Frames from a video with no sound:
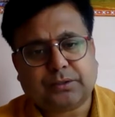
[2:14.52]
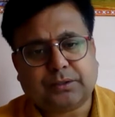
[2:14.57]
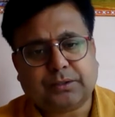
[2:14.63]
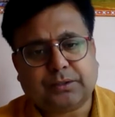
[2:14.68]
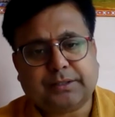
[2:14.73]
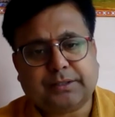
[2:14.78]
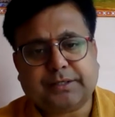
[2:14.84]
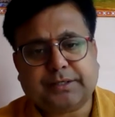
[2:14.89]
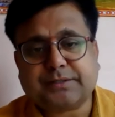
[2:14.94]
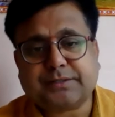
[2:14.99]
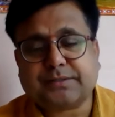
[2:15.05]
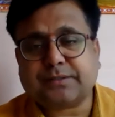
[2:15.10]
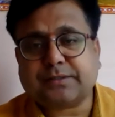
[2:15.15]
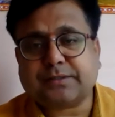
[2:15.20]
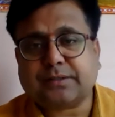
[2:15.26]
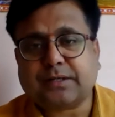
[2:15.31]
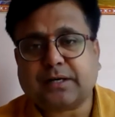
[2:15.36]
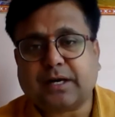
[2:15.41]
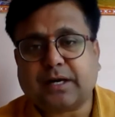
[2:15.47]
in its
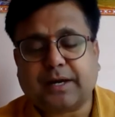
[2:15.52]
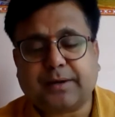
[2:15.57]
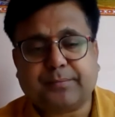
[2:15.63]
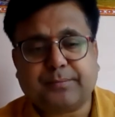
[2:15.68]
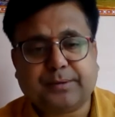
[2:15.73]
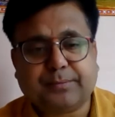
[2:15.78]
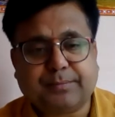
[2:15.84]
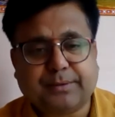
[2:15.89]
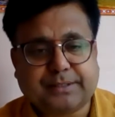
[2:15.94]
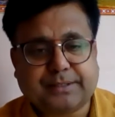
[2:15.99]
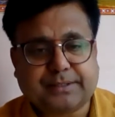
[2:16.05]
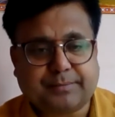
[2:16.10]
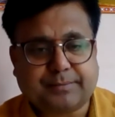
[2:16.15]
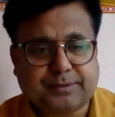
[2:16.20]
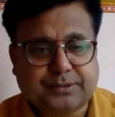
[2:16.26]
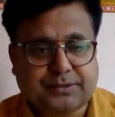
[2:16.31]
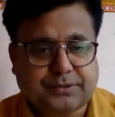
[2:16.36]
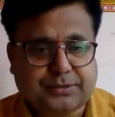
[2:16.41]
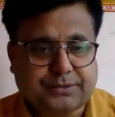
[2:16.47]
iambic
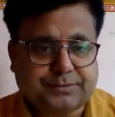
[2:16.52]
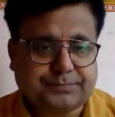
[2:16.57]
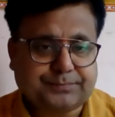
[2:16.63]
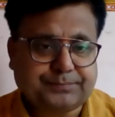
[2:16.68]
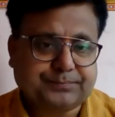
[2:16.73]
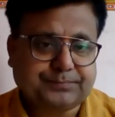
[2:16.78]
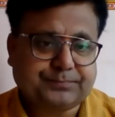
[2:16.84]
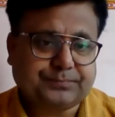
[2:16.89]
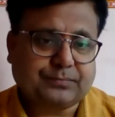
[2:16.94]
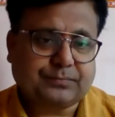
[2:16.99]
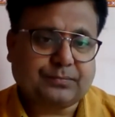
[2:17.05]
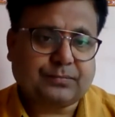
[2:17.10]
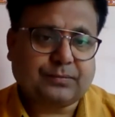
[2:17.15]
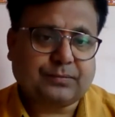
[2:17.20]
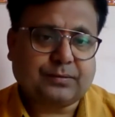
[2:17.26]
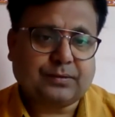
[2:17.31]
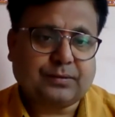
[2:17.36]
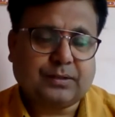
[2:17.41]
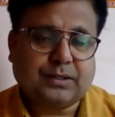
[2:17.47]
pentameter.
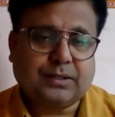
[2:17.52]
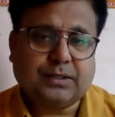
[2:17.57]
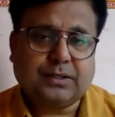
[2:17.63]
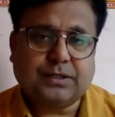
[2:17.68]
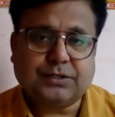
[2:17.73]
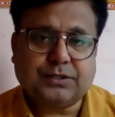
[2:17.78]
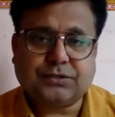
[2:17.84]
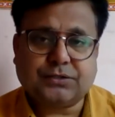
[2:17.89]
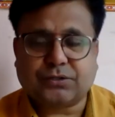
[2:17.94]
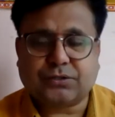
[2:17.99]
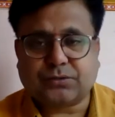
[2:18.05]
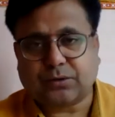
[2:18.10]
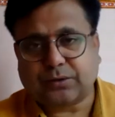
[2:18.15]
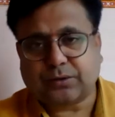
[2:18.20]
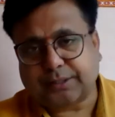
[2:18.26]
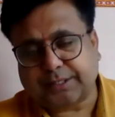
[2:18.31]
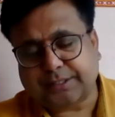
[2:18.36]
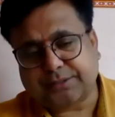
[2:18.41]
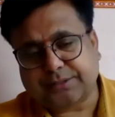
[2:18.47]
It's a
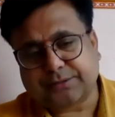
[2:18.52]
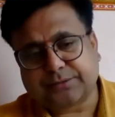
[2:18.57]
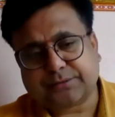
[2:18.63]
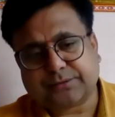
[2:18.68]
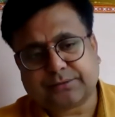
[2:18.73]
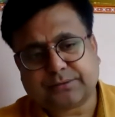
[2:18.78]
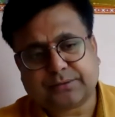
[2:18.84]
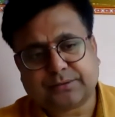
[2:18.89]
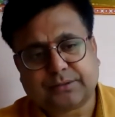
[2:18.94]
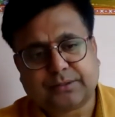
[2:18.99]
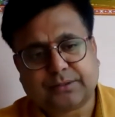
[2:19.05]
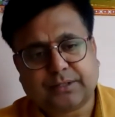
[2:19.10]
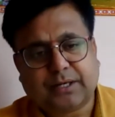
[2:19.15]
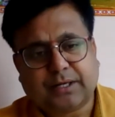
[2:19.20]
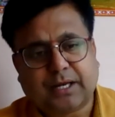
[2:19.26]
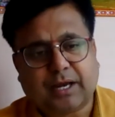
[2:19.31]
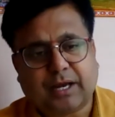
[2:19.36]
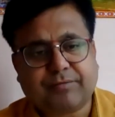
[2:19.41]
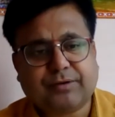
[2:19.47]
sonnet
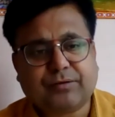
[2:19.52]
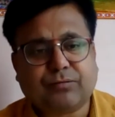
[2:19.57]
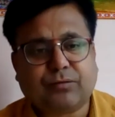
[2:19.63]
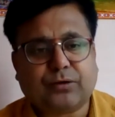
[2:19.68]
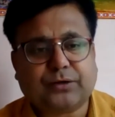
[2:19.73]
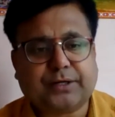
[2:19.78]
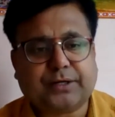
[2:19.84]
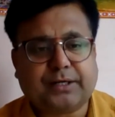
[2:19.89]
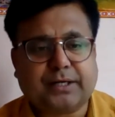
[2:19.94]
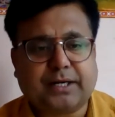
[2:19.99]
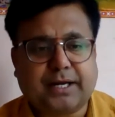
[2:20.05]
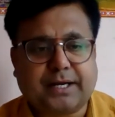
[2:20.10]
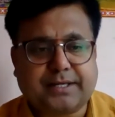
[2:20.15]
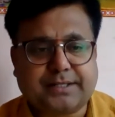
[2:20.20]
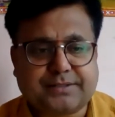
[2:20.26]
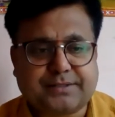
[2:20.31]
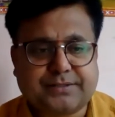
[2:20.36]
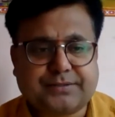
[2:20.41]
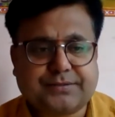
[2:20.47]
having 14
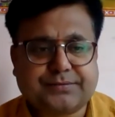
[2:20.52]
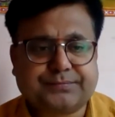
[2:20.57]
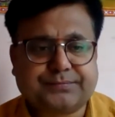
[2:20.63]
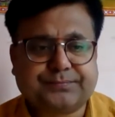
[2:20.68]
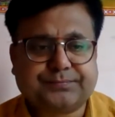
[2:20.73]
lines.